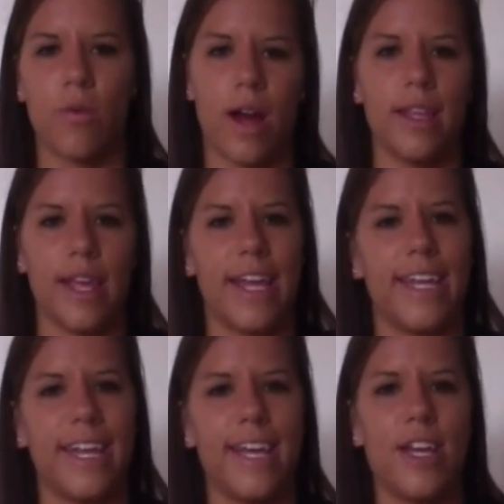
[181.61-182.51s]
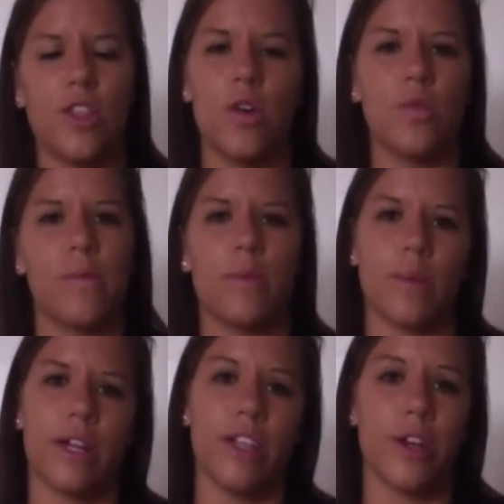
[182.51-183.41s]
where I landed, those women
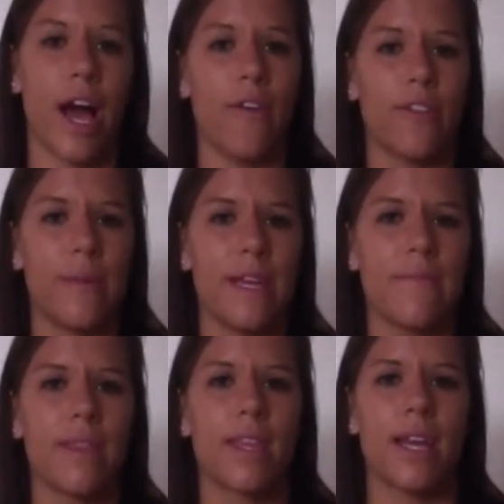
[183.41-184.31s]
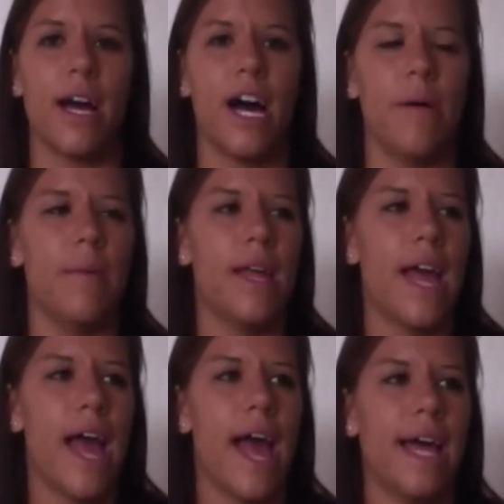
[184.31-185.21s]
were going to look out for me, um,
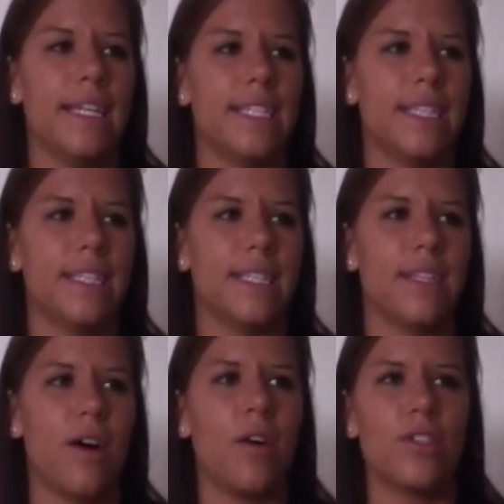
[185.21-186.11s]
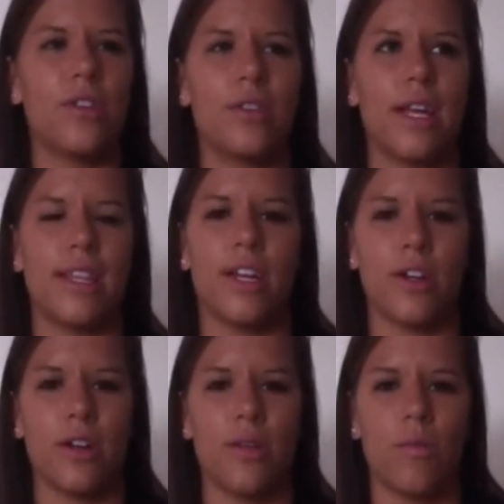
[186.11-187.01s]
and also that
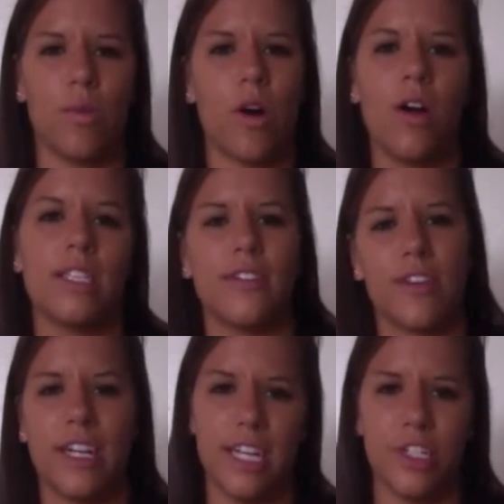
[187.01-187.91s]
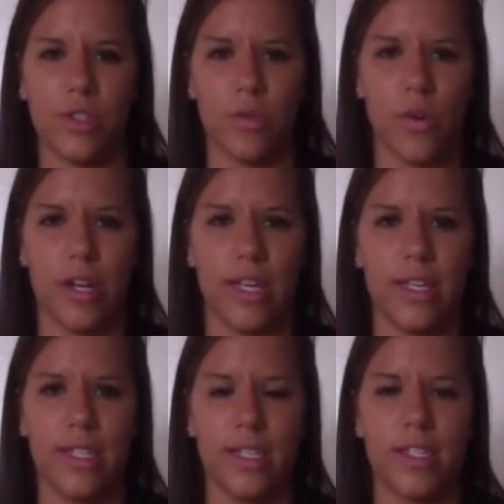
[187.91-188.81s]
there were all different in each sorority.
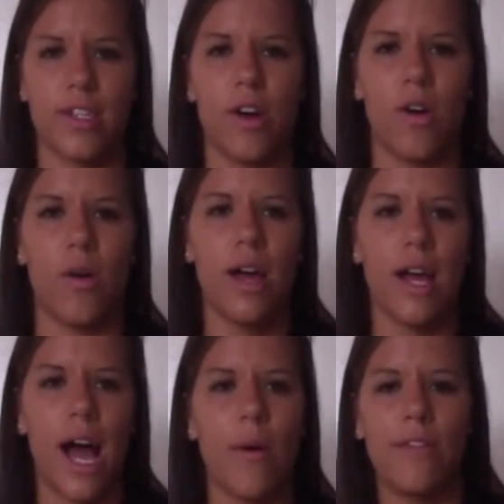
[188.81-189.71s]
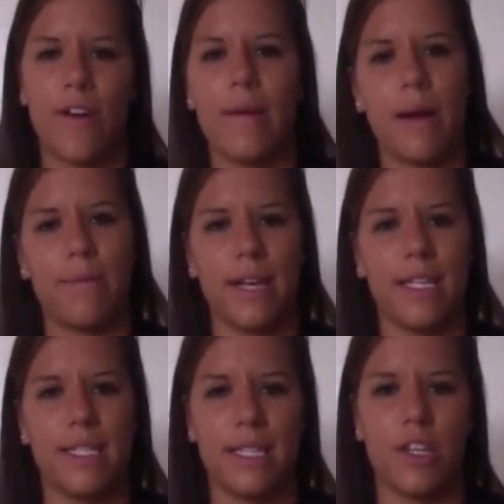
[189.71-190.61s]
So I would find my
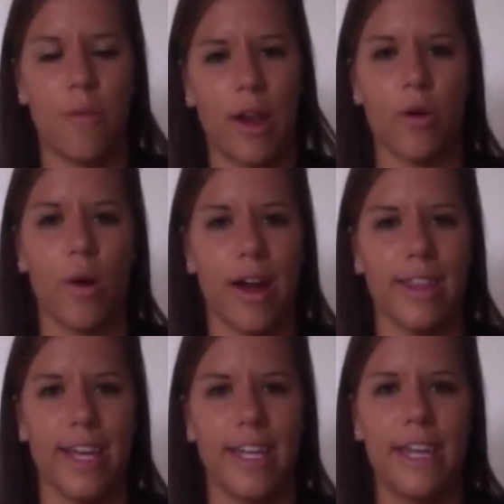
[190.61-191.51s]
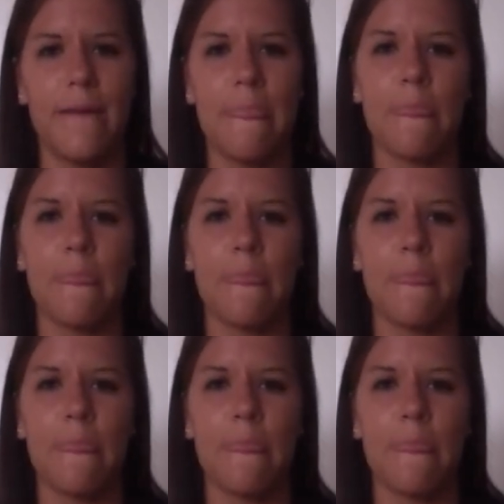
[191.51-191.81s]
place no matter where I landed.